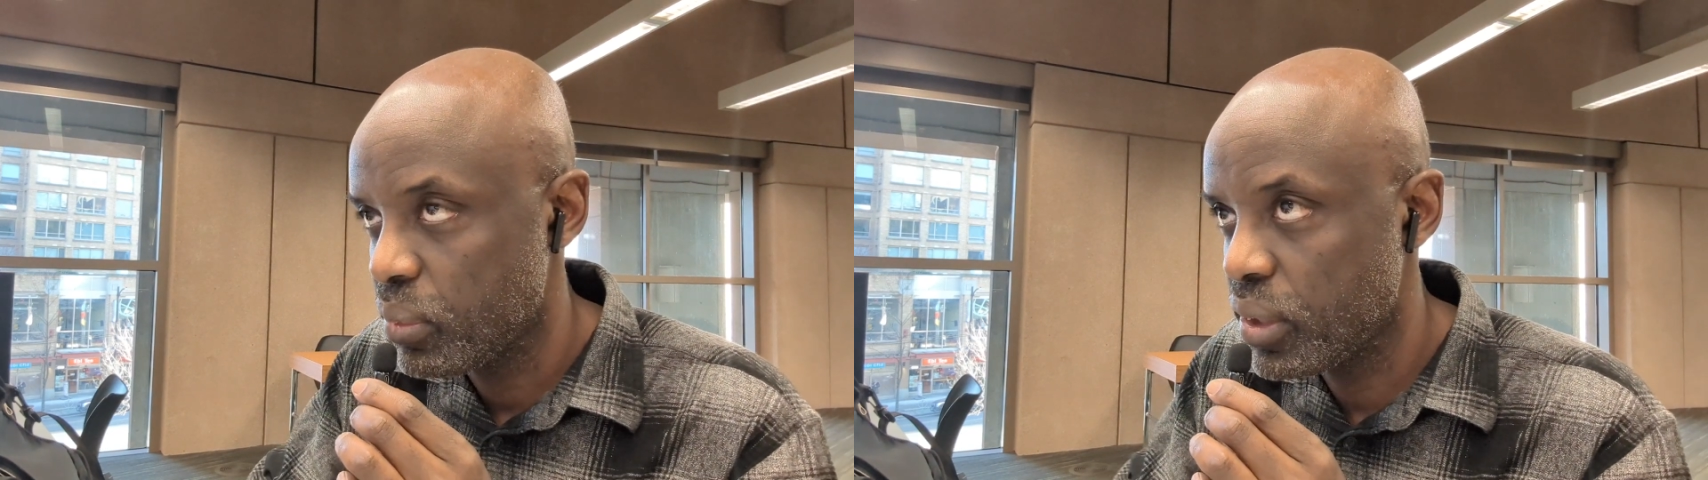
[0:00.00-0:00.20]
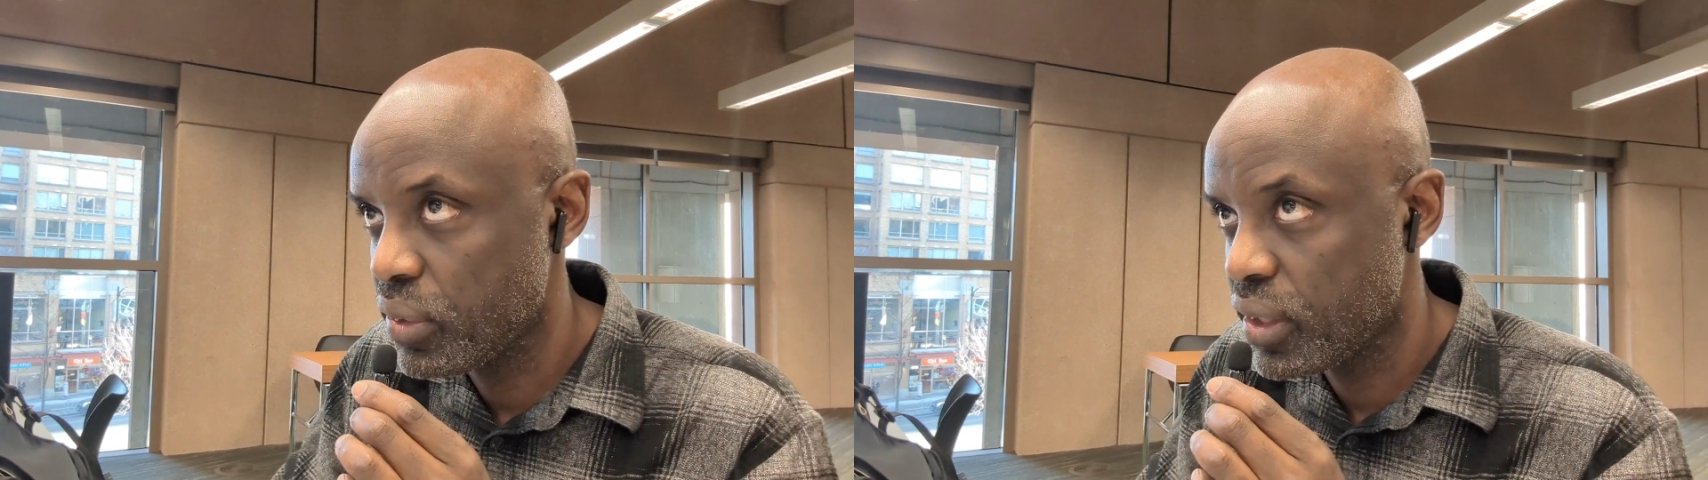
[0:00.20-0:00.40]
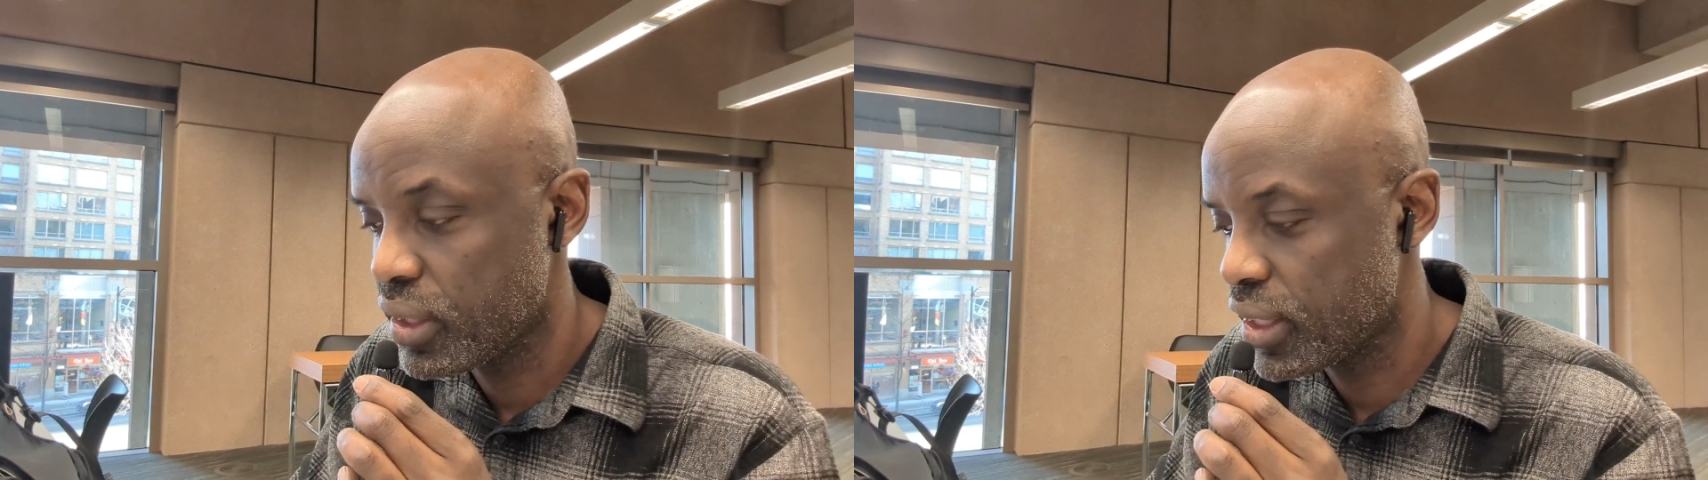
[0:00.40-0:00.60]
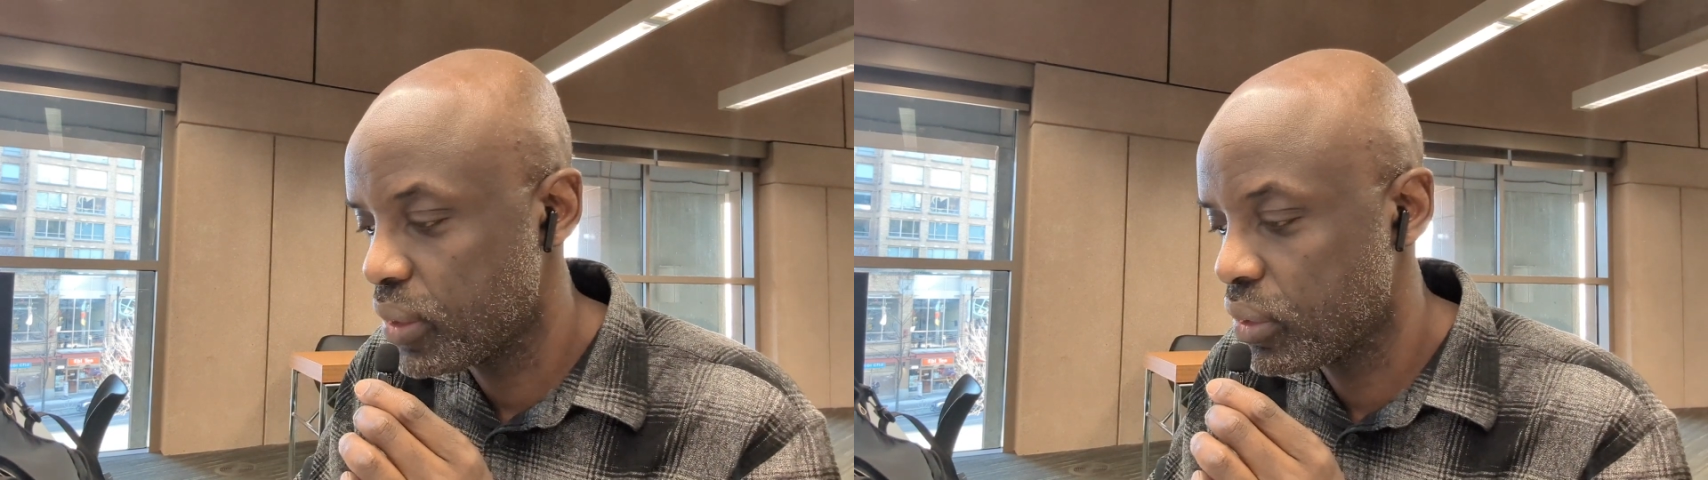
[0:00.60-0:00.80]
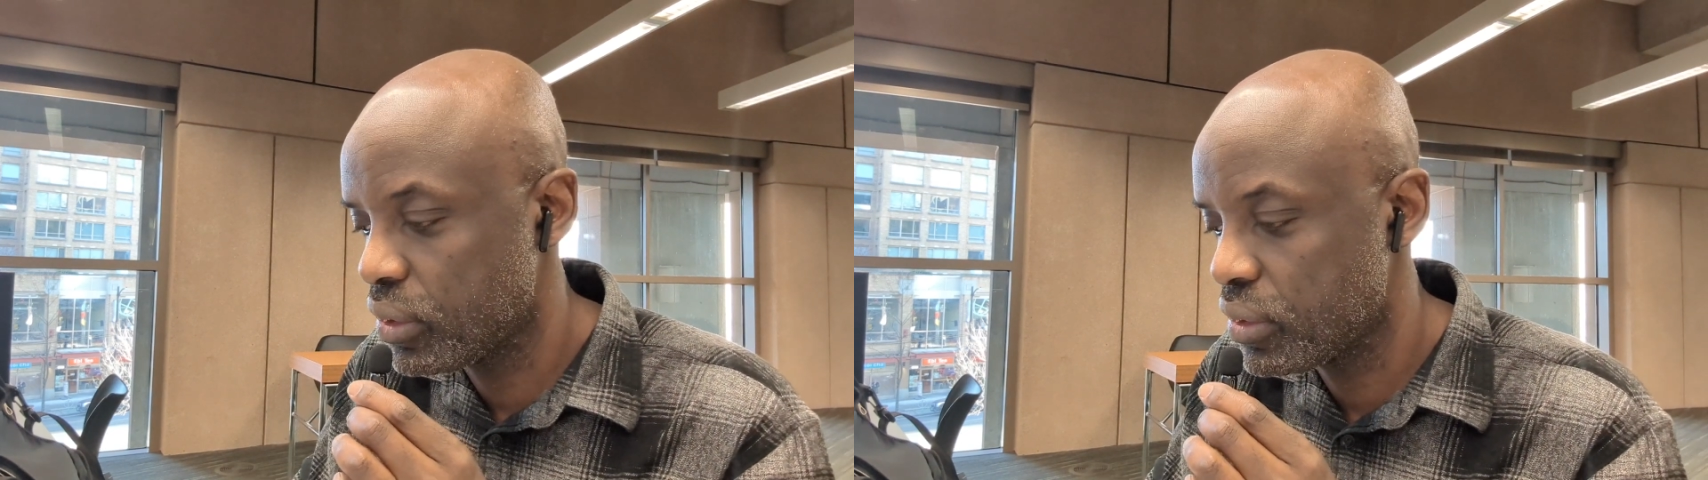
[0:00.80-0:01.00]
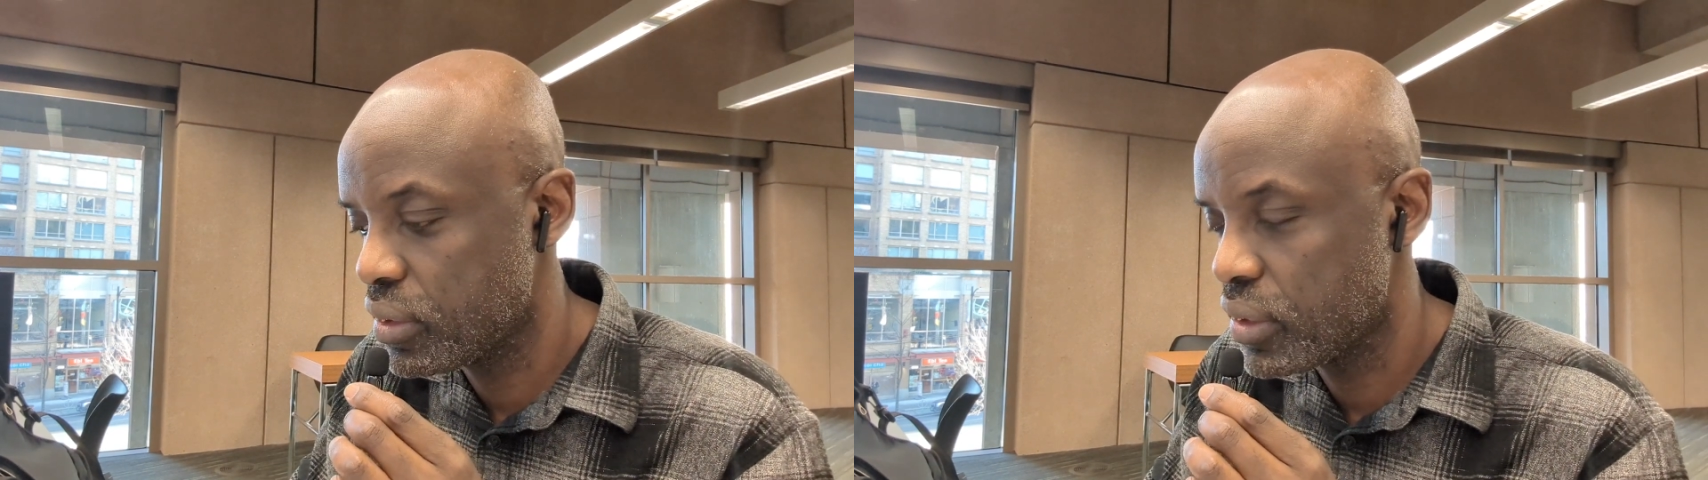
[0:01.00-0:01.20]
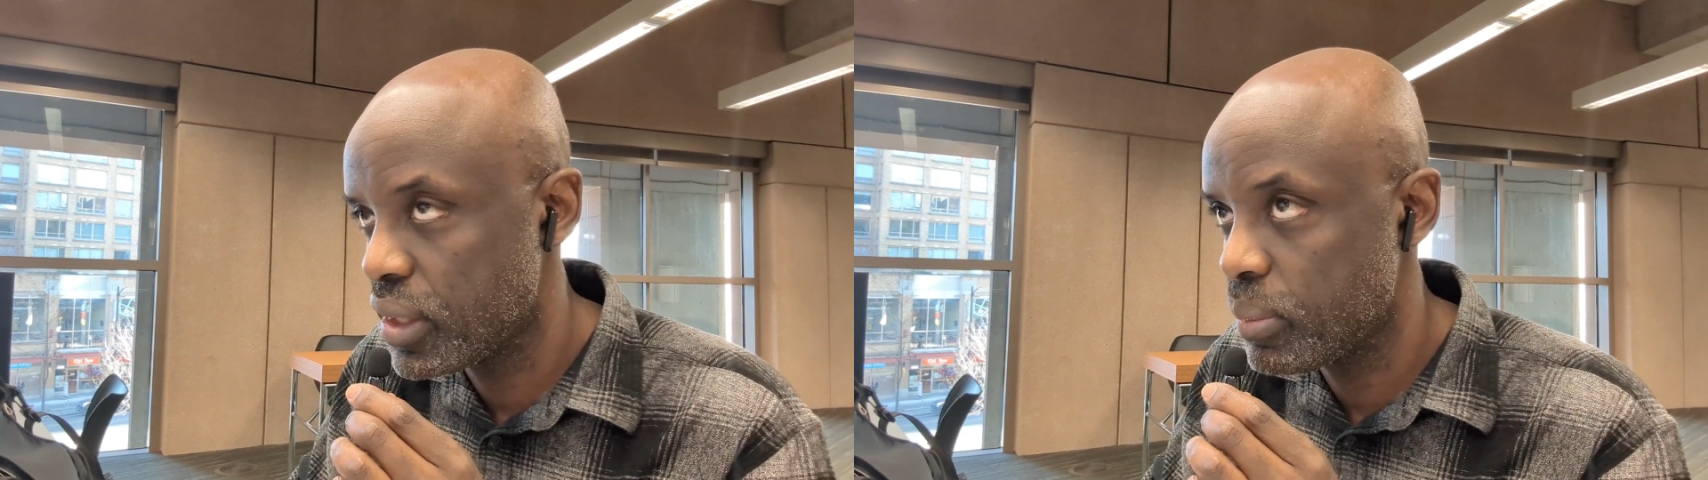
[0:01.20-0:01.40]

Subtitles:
where you can download